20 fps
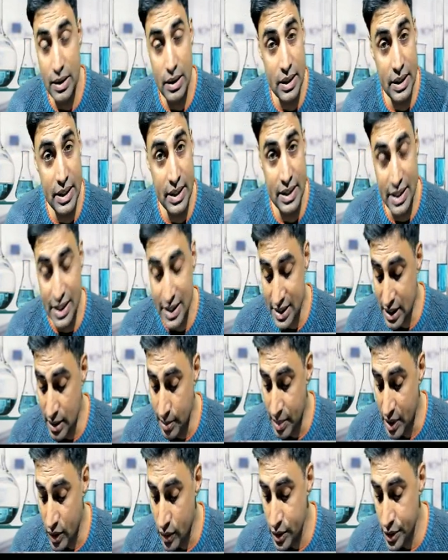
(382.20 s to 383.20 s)
In this
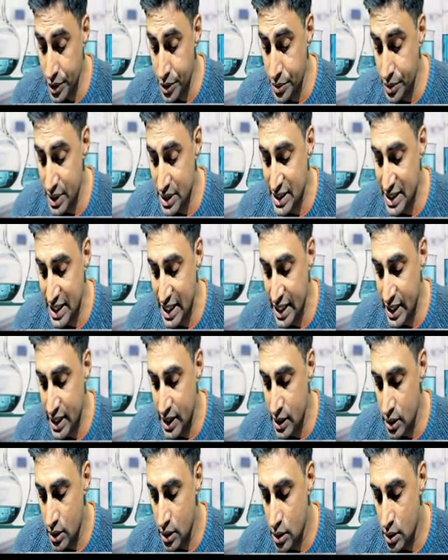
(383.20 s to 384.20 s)
compound, you are
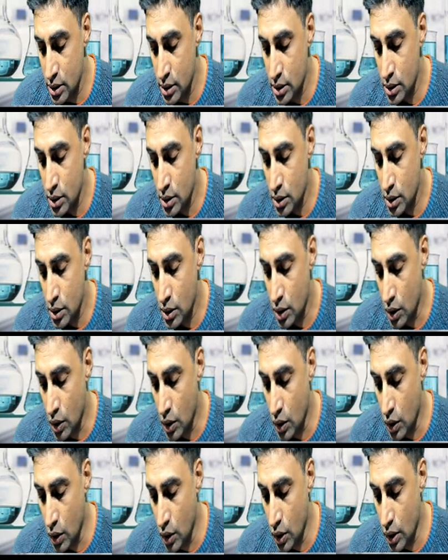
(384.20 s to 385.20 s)
seeing
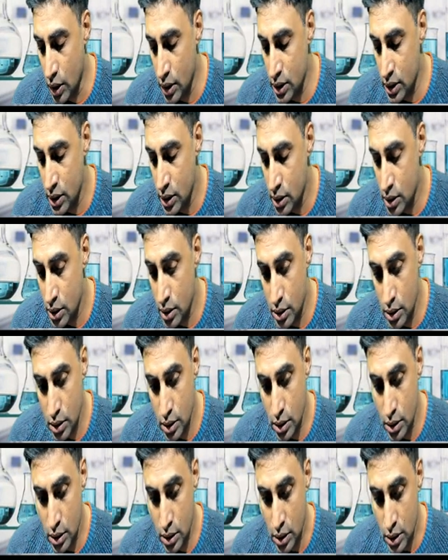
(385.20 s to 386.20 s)
odd
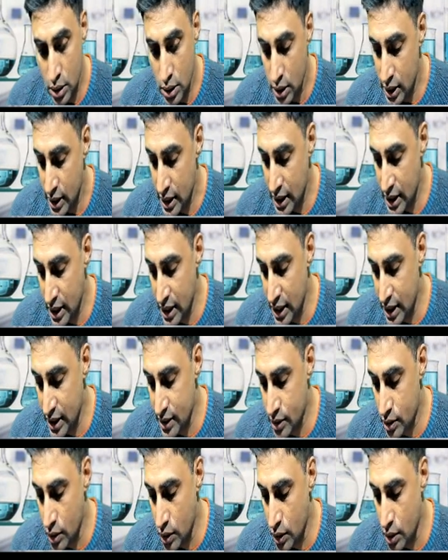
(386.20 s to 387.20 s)

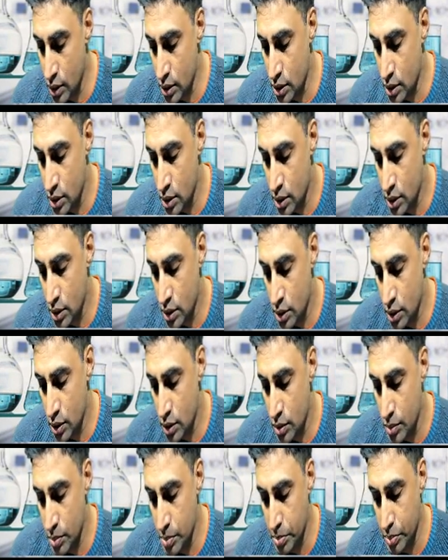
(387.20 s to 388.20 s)
electron
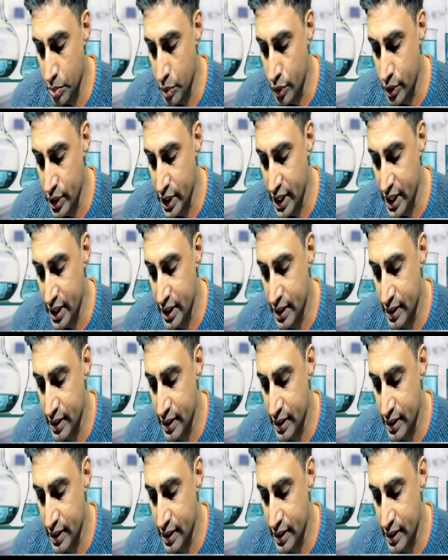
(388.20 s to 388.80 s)
bonding.